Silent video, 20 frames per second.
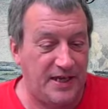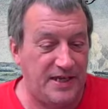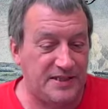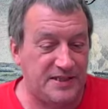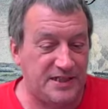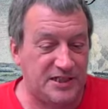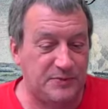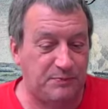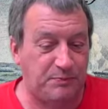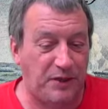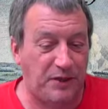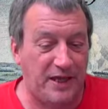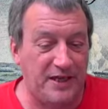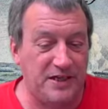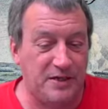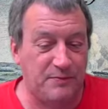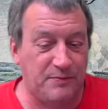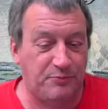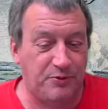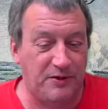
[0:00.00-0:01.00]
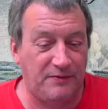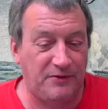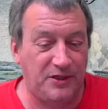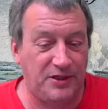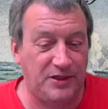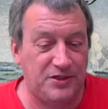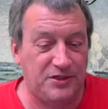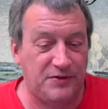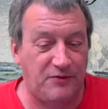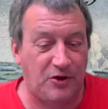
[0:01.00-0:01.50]
It is a splendid
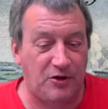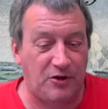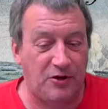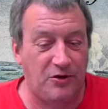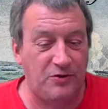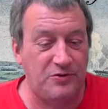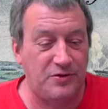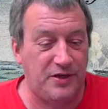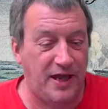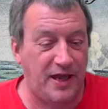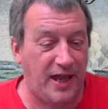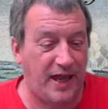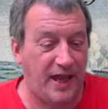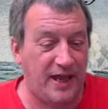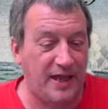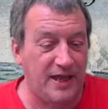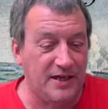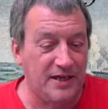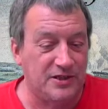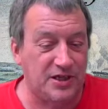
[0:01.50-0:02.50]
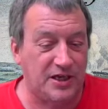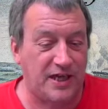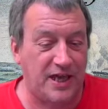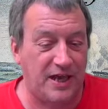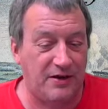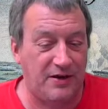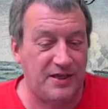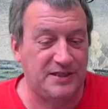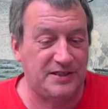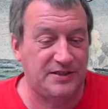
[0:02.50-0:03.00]
privilege of our own day to
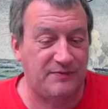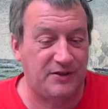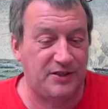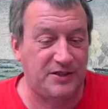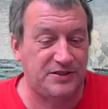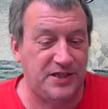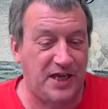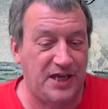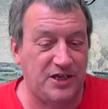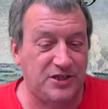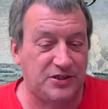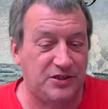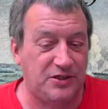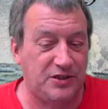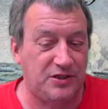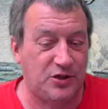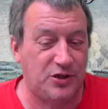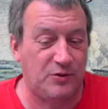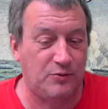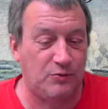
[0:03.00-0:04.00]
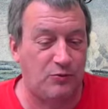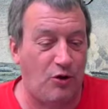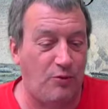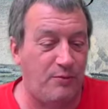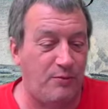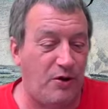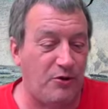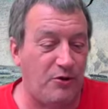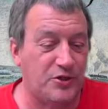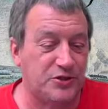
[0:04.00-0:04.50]
carry civilization into the
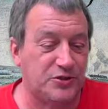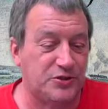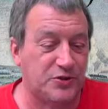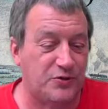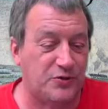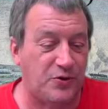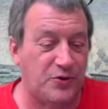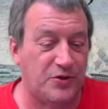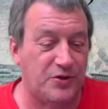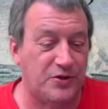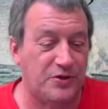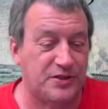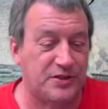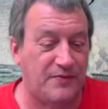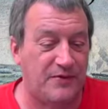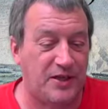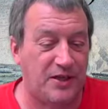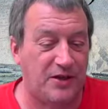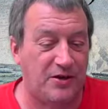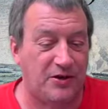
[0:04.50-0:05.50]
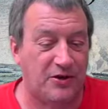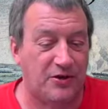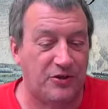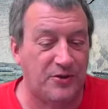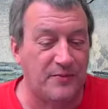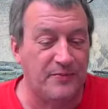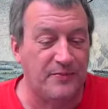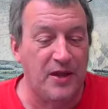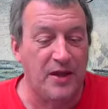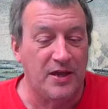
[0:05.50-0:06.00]
remotest corners of the
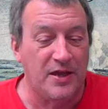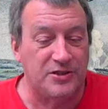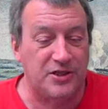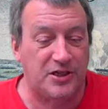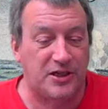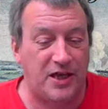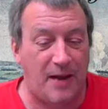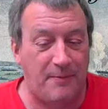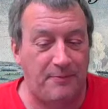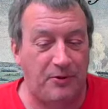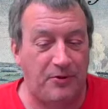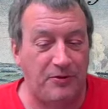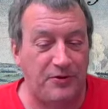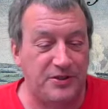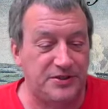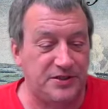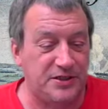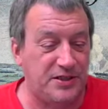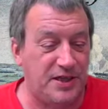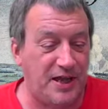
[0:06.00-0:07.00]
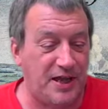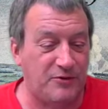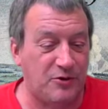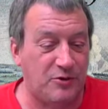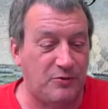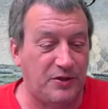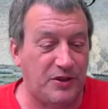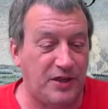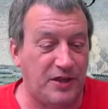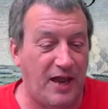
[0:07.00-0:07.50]
earth, to couple this
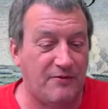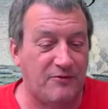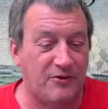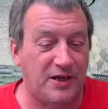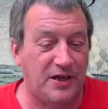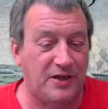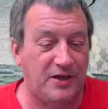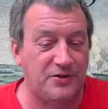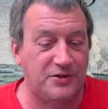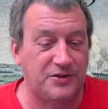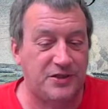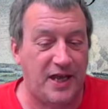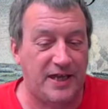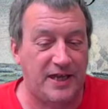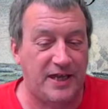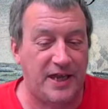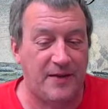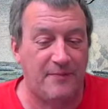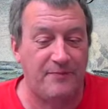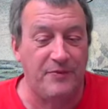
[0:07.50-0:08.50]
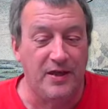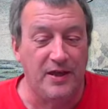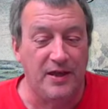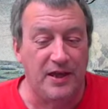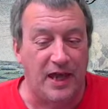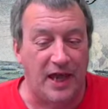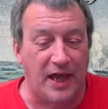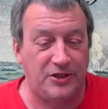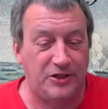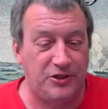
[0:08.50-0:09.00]
endeavor with every undertaking,
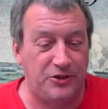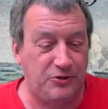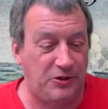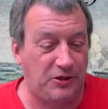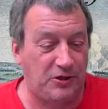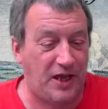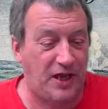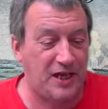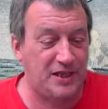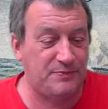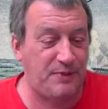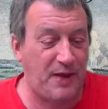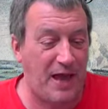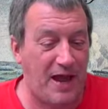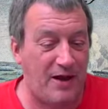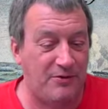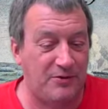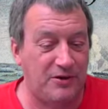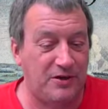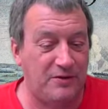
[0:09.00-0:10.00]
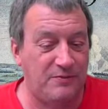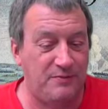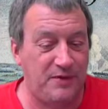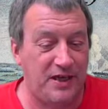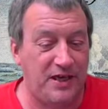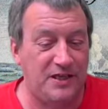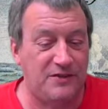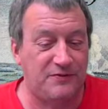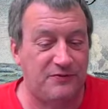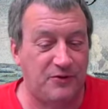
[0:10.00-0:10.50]
and to utilize power and
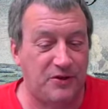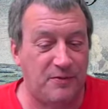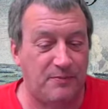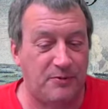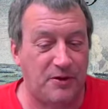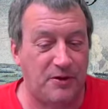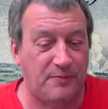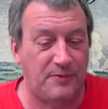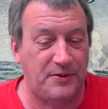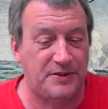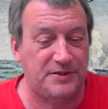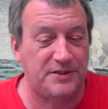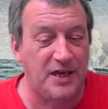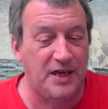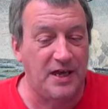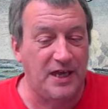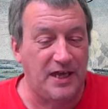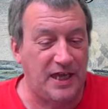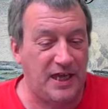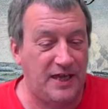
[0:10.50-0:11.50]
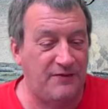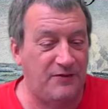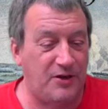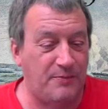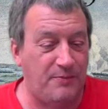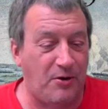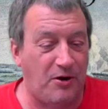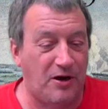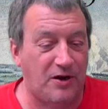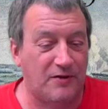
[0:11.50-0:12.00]
means for the purpose,
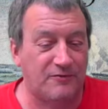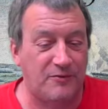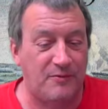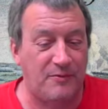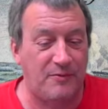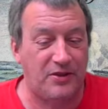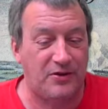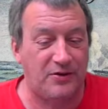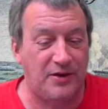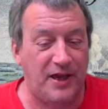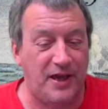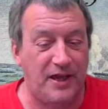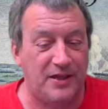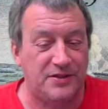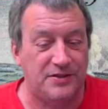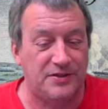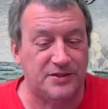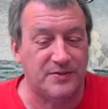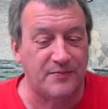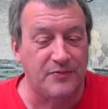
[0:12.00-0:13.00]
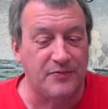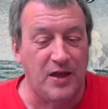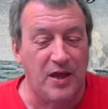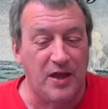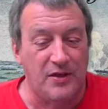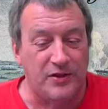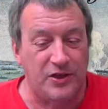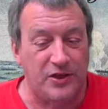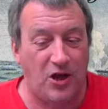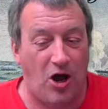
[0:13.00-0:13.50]
even apart from other ends.
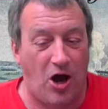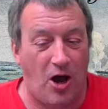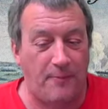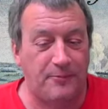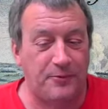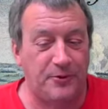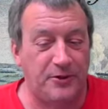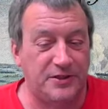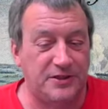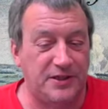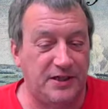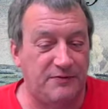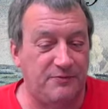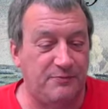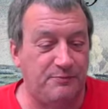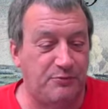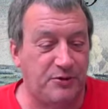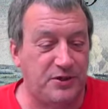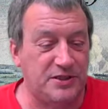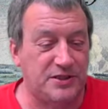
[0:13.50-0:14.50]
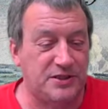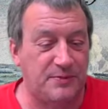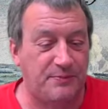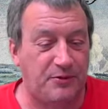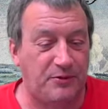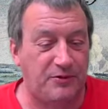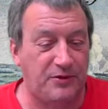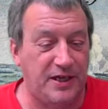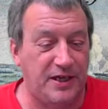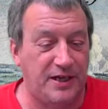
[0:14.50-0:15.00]
The operative
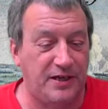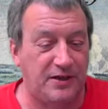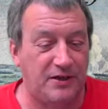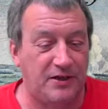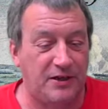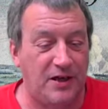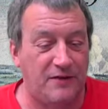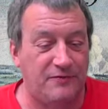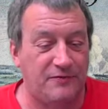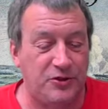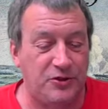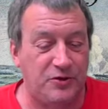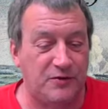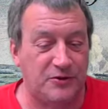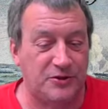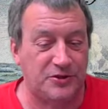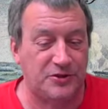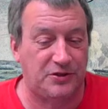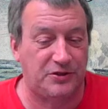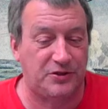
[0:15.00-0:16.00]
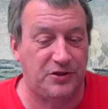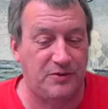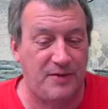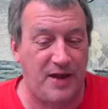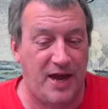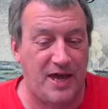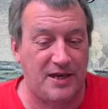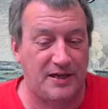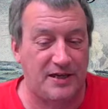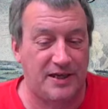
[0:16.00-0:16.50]
principle here of universal
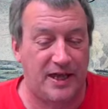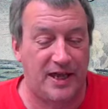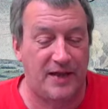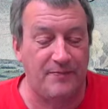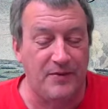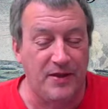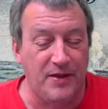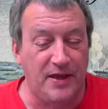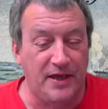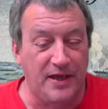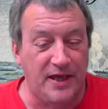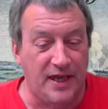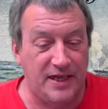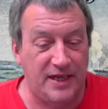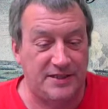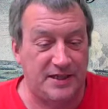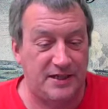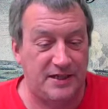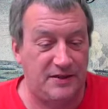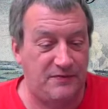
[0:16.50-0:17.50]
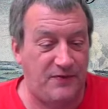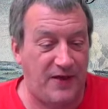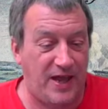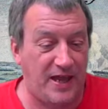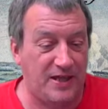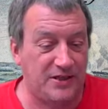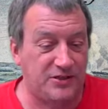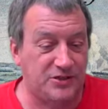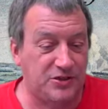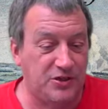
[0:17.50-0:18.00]
humanity is an
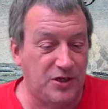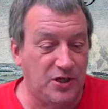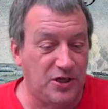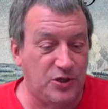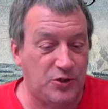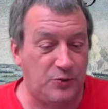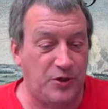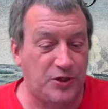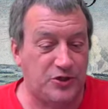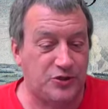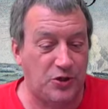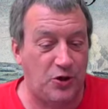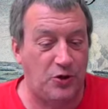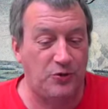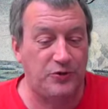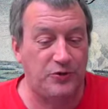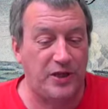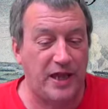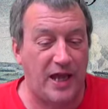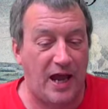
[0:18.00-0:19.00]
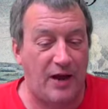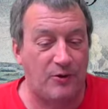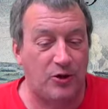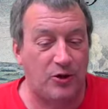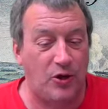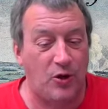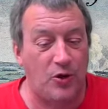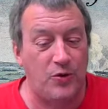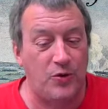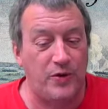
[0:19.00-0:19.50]
advance to which only
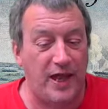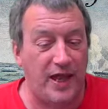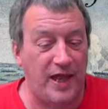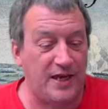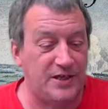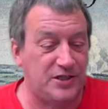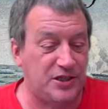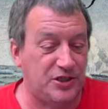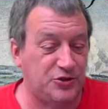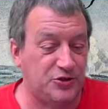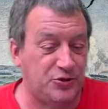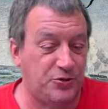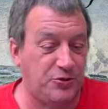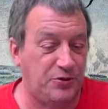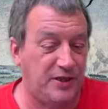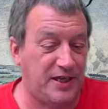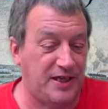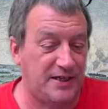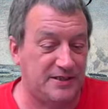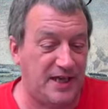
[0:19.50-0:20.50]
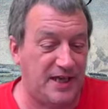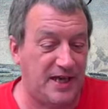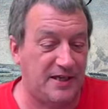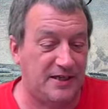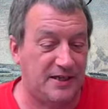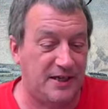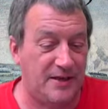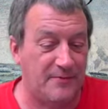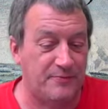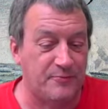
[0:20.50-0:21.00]
our own age has truly
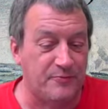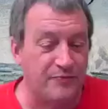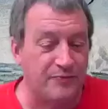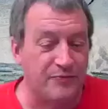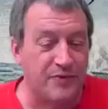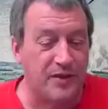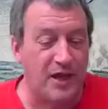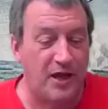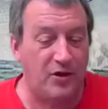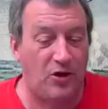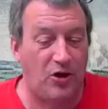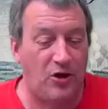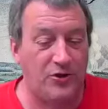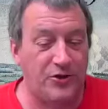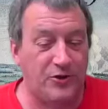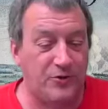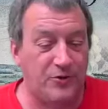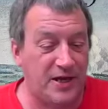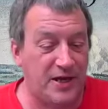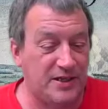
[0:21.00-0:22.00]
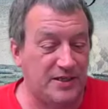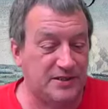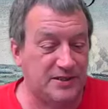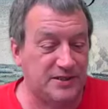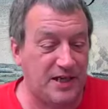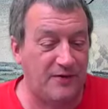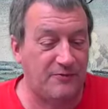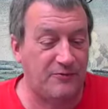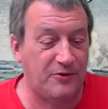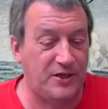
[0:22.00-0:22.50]
ascended, and all the great
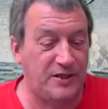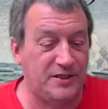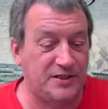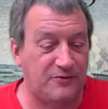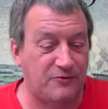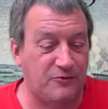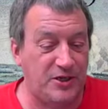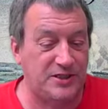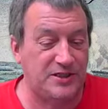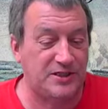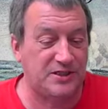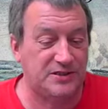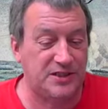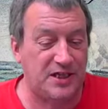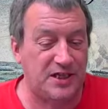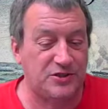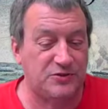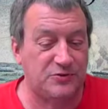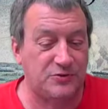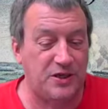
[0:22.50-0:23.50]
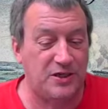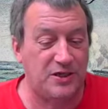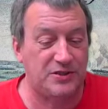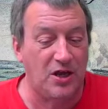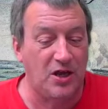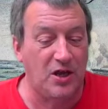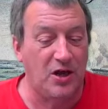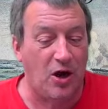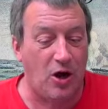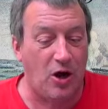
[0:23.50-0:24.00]
discoveries of recent
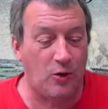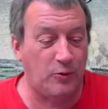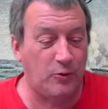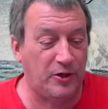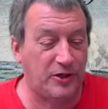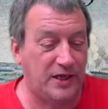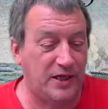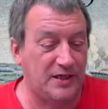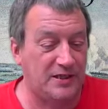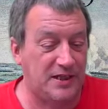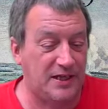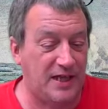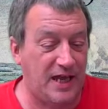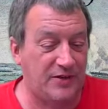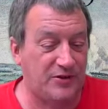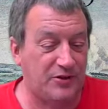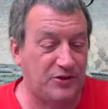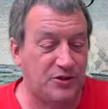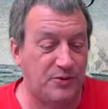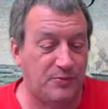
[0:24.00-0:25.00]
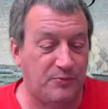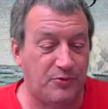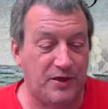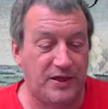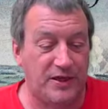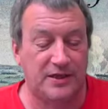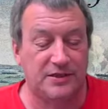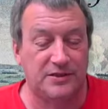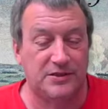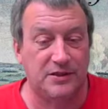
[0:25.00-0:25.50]
centuries are working together to
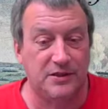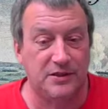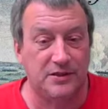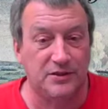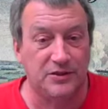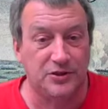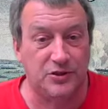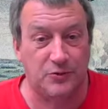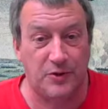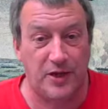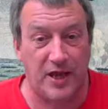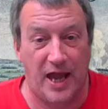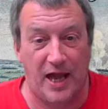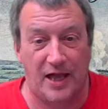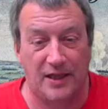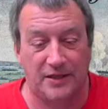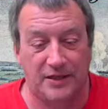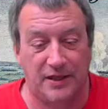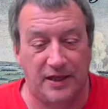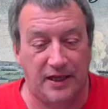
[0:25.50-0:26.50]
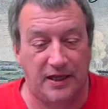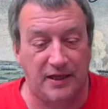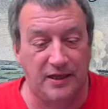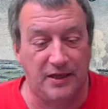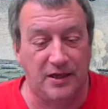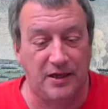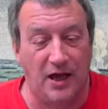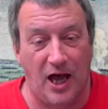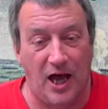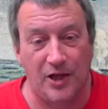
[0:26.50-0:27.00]
bring it to
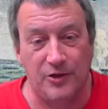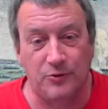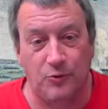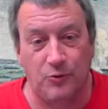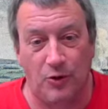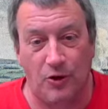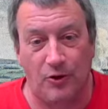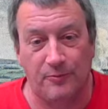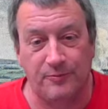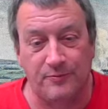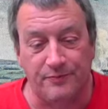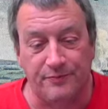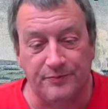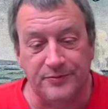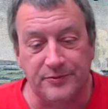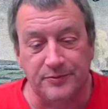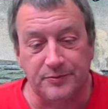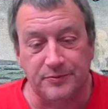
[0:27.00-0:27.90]
reality. Unquote